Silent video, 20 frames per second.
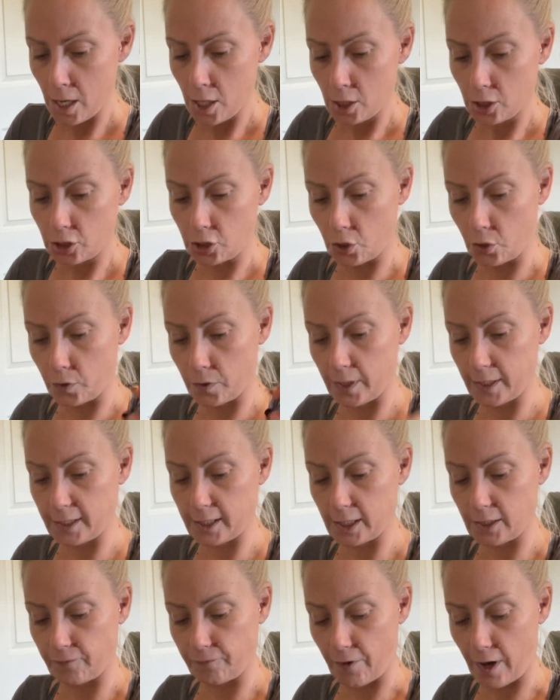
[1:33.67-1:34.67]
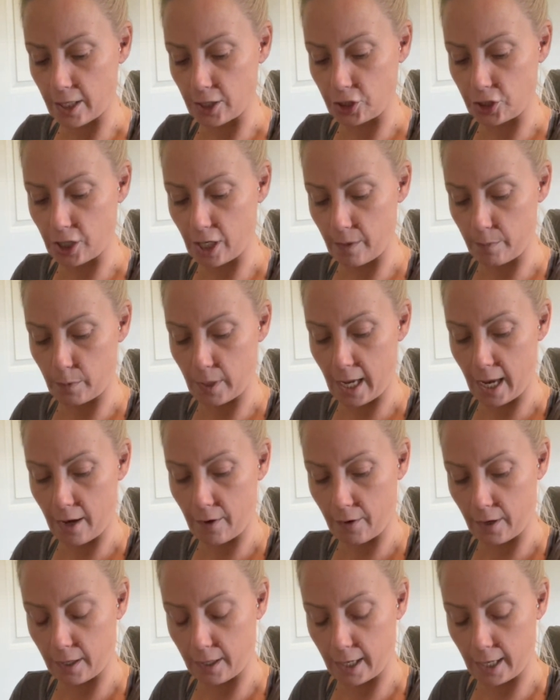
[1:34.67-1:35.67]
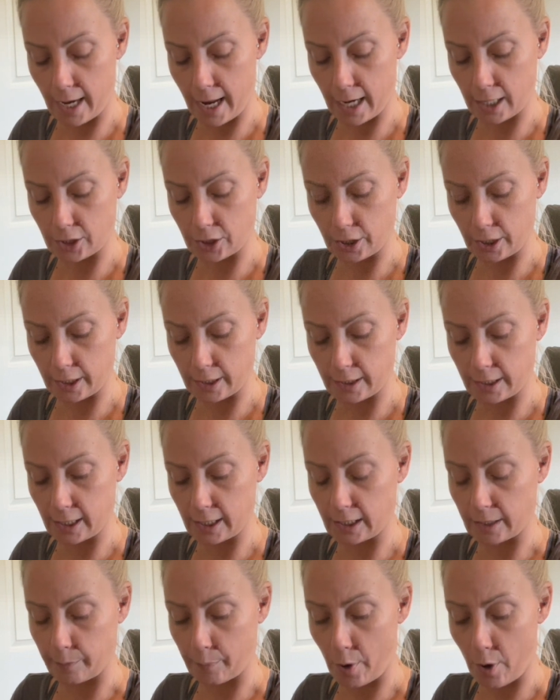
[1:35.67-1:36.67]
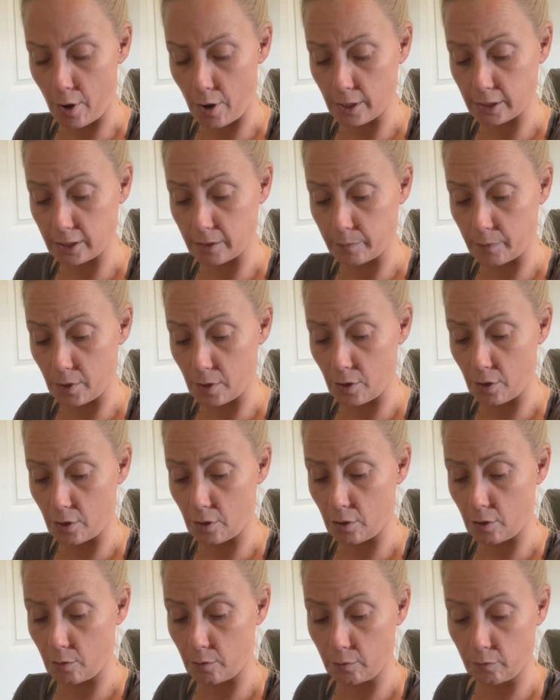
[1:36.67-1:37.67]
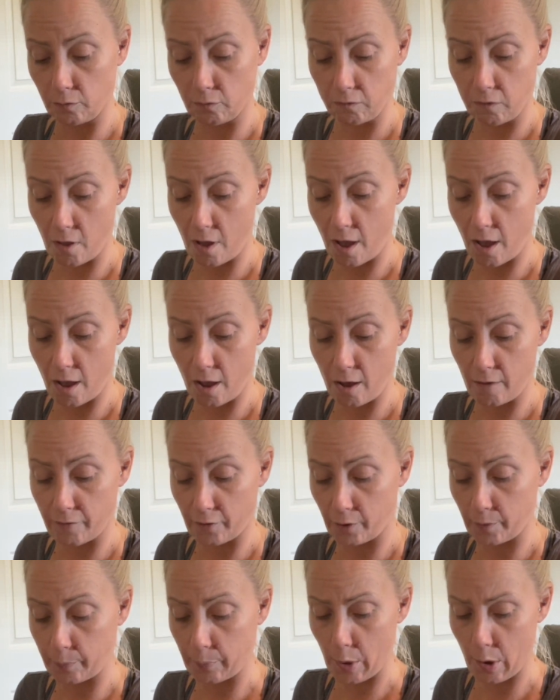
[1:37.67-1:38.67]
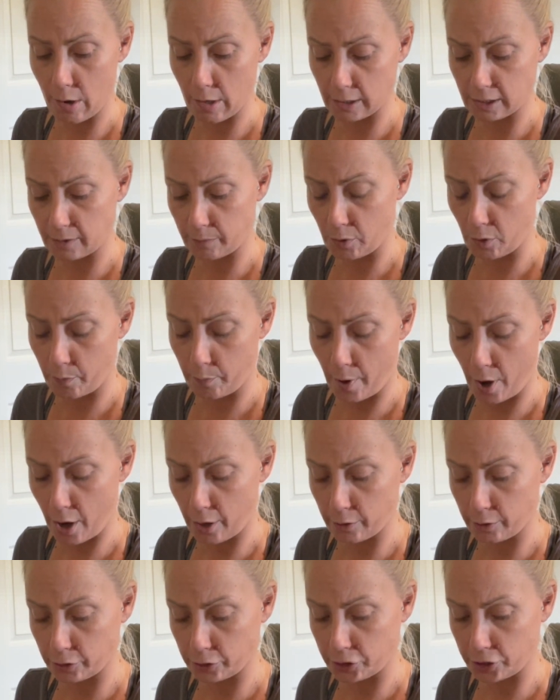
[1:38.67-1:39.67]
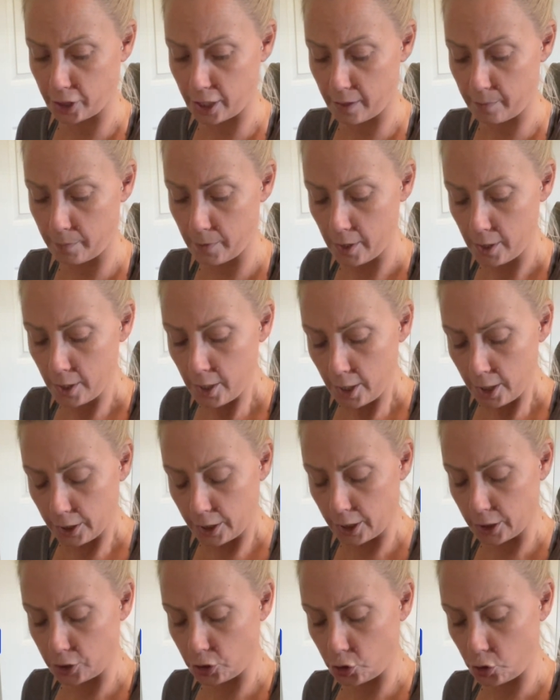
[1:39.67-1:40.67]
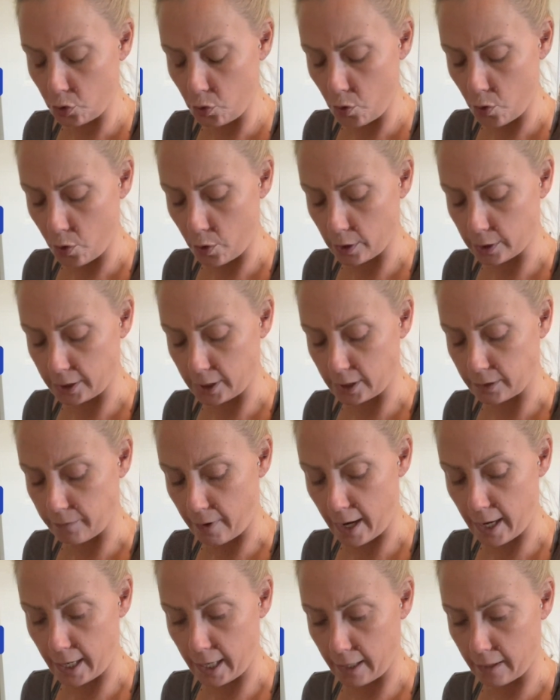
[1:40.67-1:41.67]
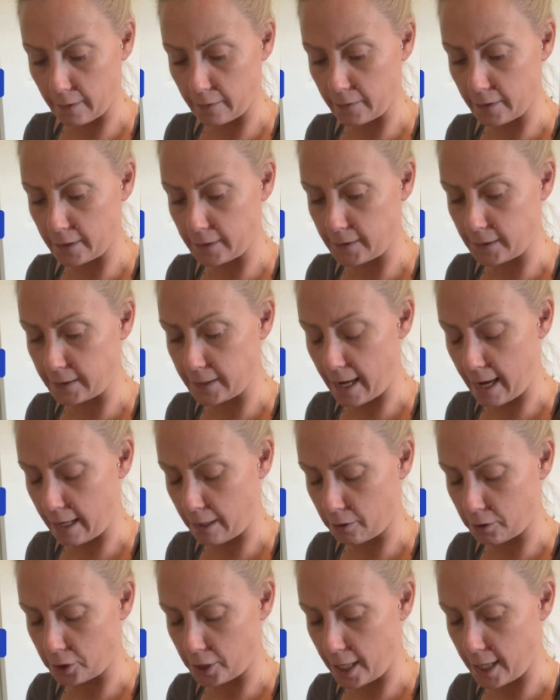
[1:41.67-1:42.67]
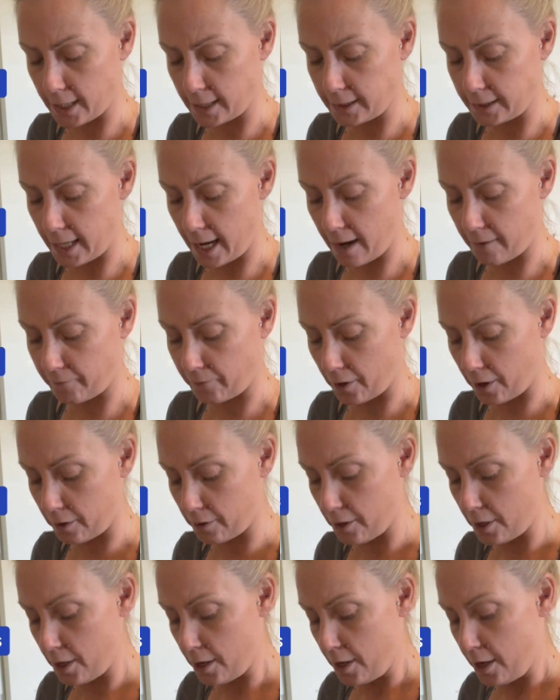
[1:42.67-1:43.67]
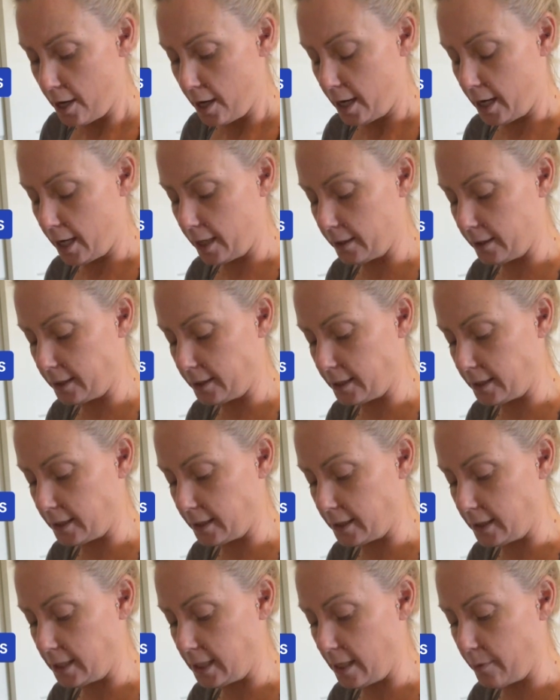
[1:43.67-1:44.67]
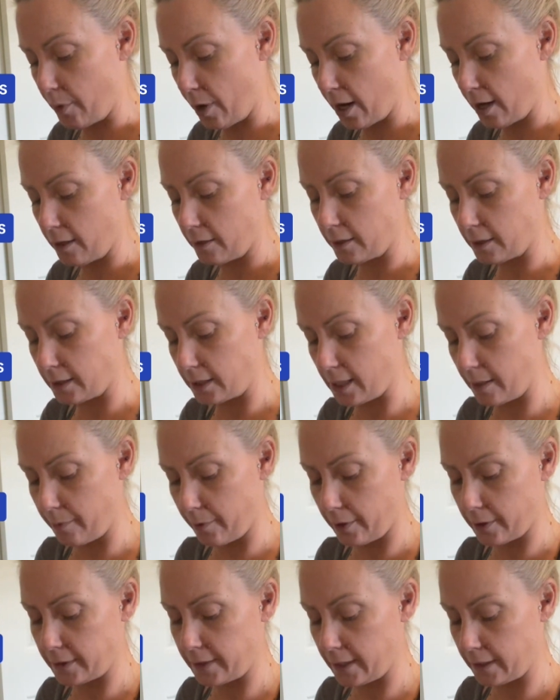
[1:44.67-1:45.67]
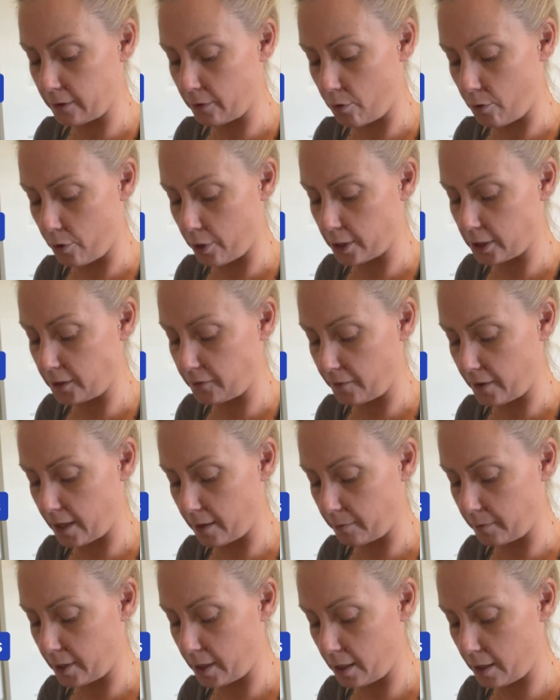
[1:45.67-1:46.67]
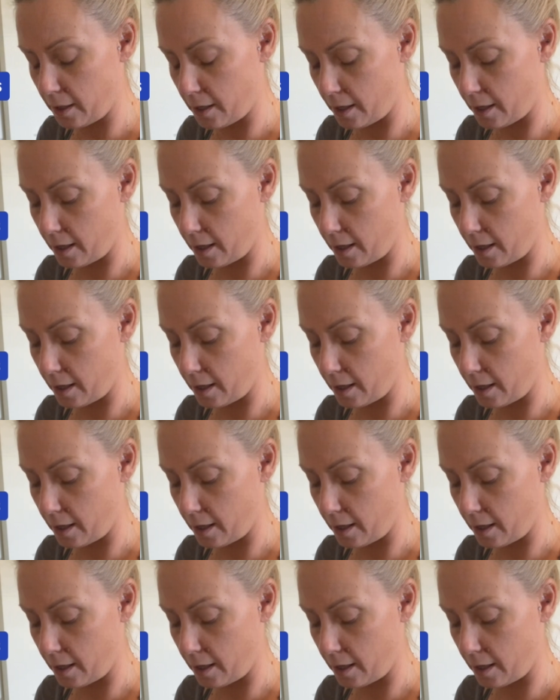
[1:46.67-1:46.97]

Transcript: So this is friendship, caring connections. It's a possible love or possible partnership. There's two horses right here. This is energized effort. And this is a zebra. The zebra is in the horse family.